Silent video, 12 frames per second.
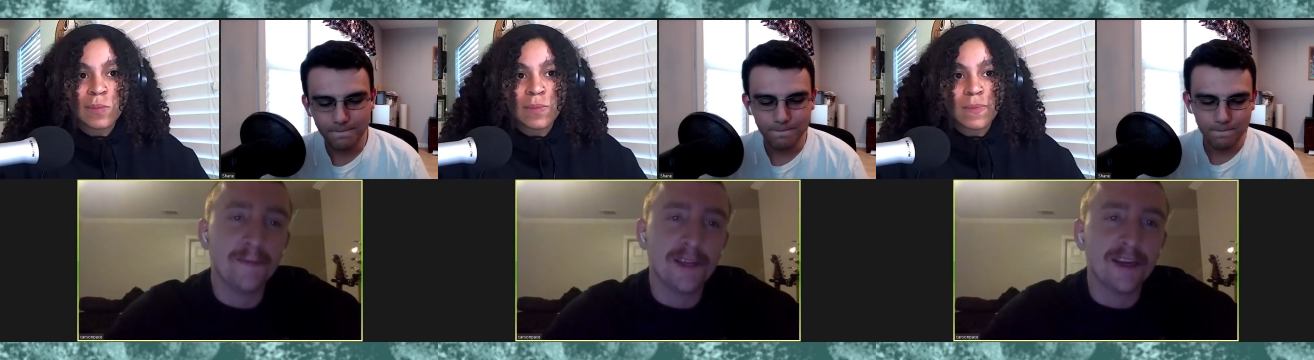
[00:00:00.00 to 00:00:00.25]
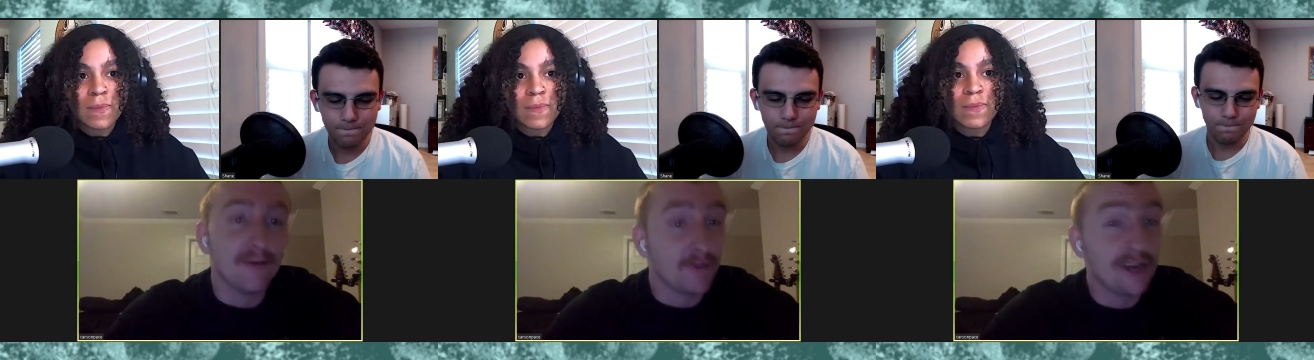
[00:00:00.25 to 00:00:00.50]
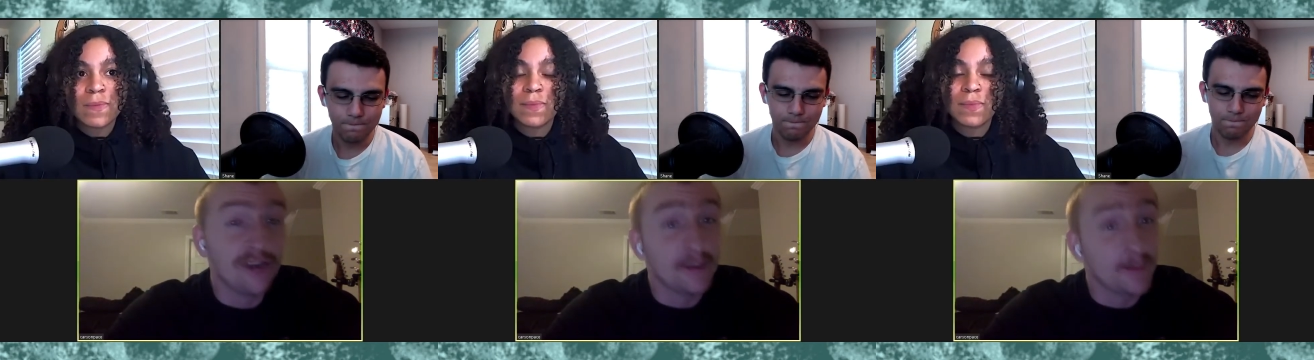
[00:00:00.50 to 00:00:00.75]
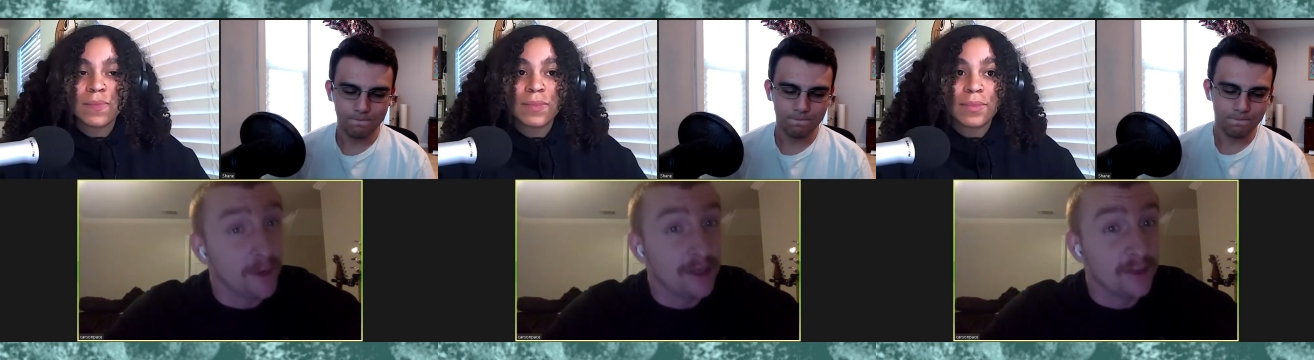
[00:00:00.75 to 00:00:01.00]
Speaker 1: The,
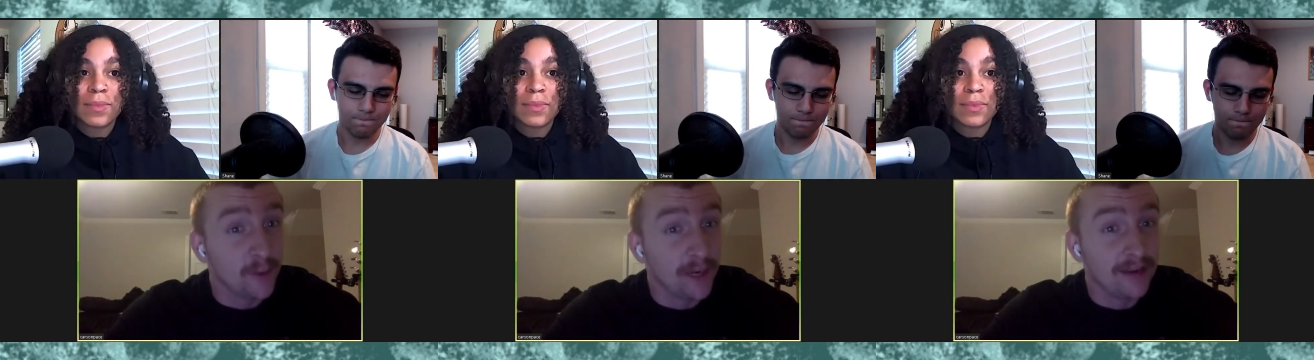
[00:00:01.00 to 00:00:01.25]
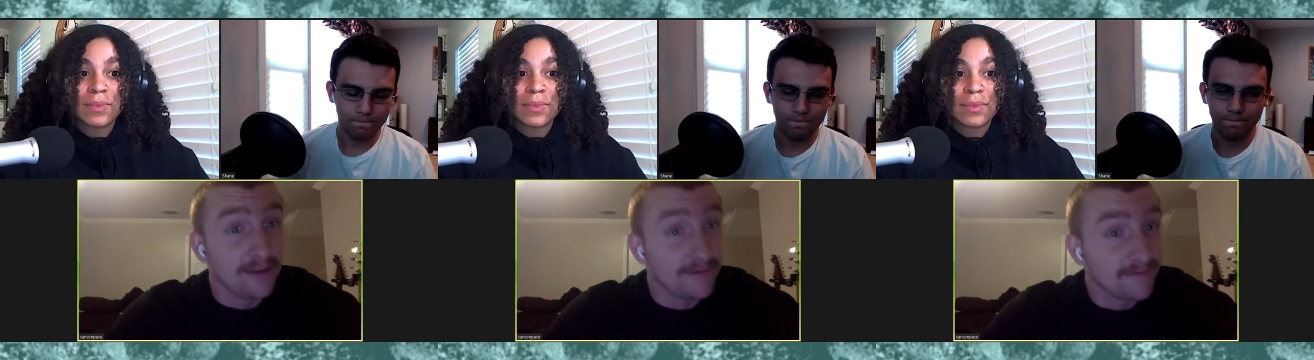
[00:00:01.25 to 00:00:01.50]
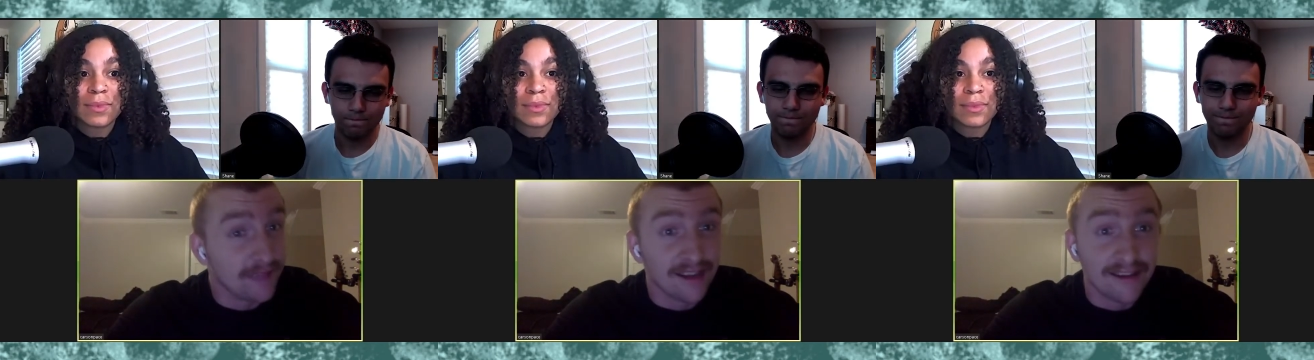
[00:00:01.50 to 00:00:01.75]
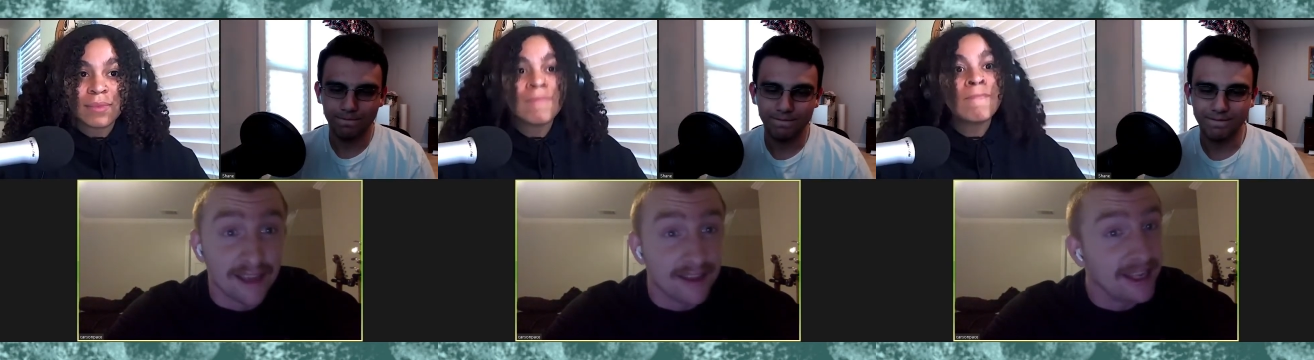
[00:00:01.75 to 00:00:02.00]
Fredericksburg is weird
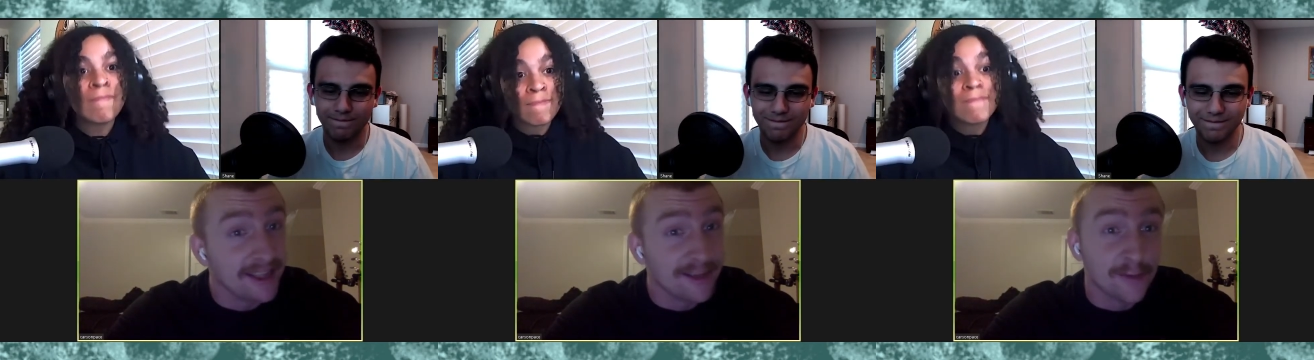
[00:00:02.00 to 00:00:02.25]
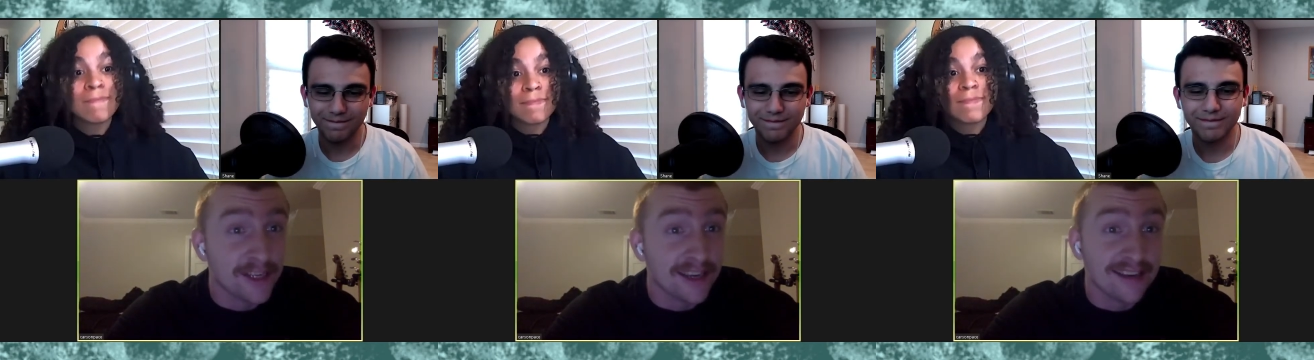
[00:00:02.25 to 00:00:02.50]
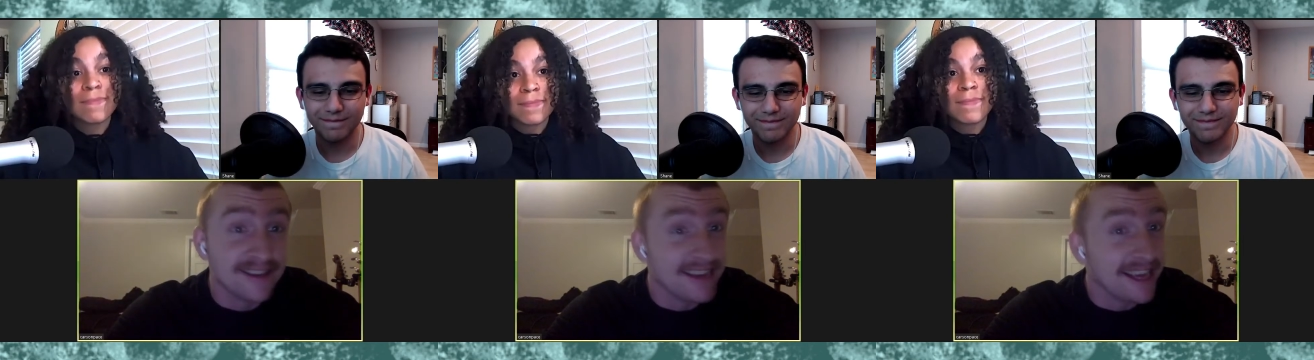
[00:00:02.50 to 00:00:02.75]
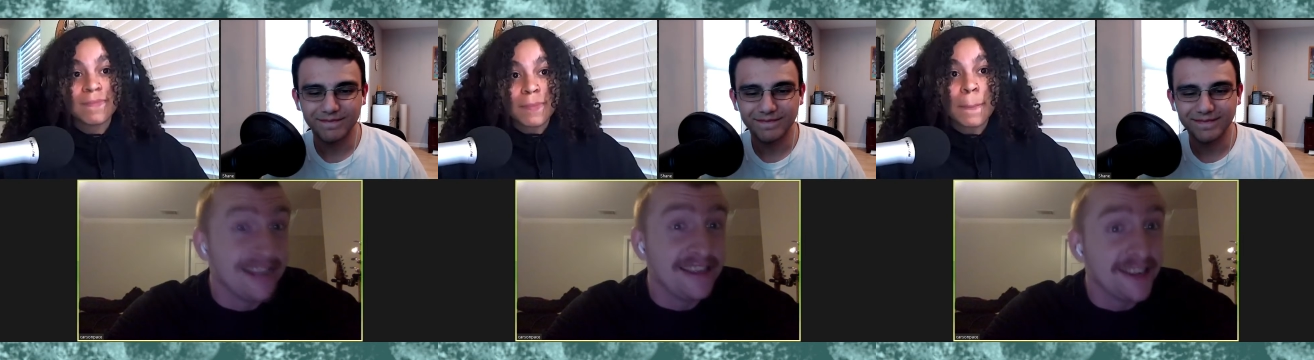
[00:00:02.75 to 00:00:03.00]
they they like to pretend it's
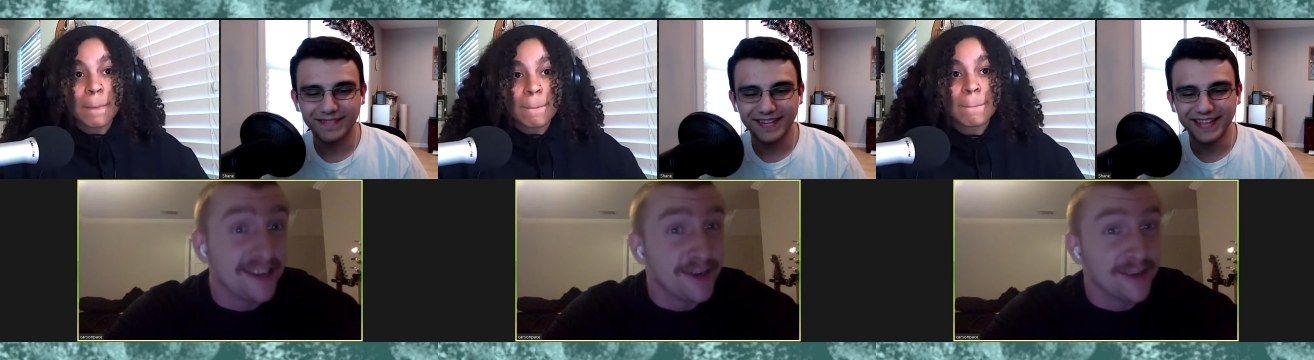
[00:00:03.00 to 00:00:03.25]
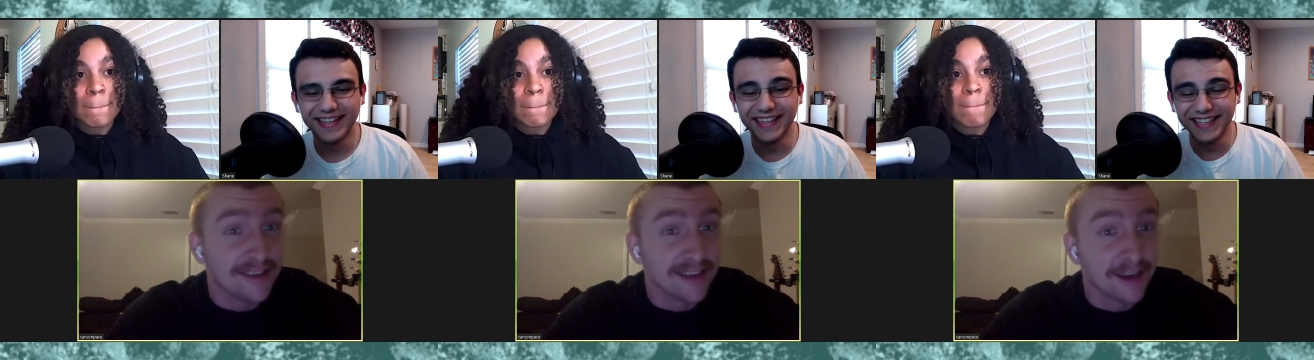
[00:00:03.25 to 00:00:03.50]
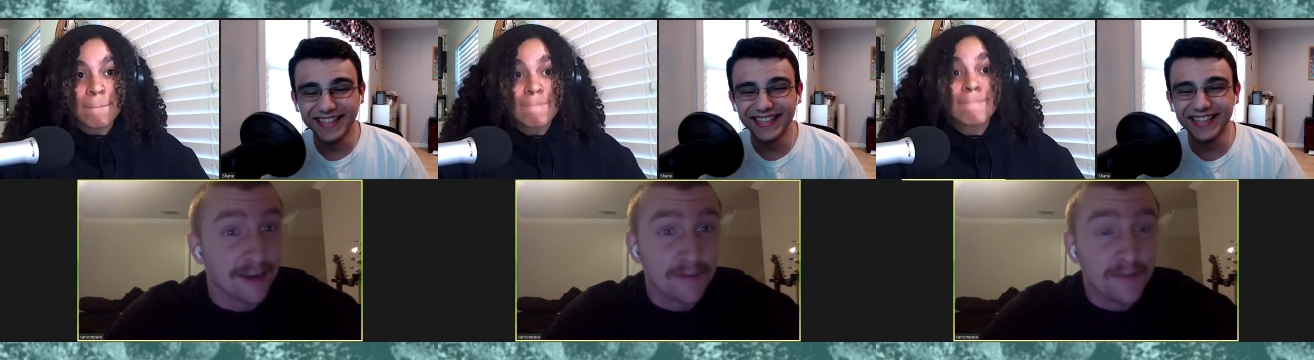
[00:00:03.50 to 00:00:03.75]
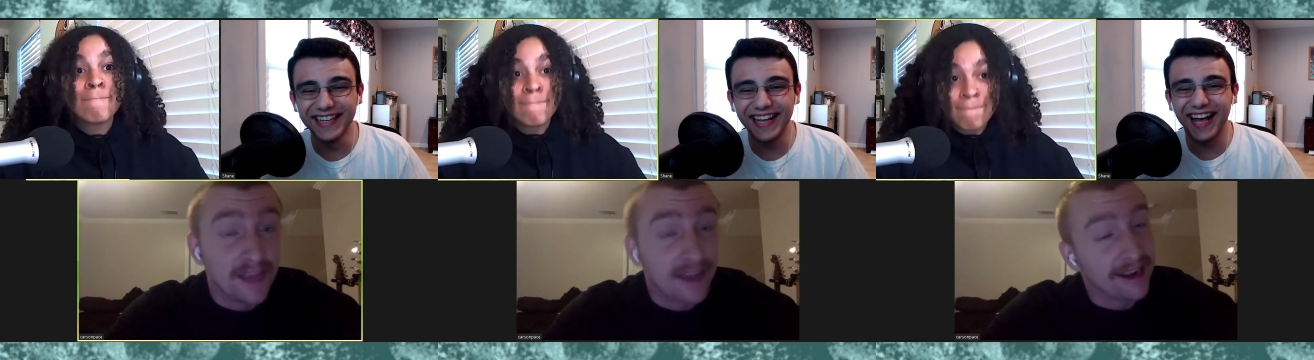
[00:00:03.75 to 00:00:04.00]
the 1800s there. Mm-hmm.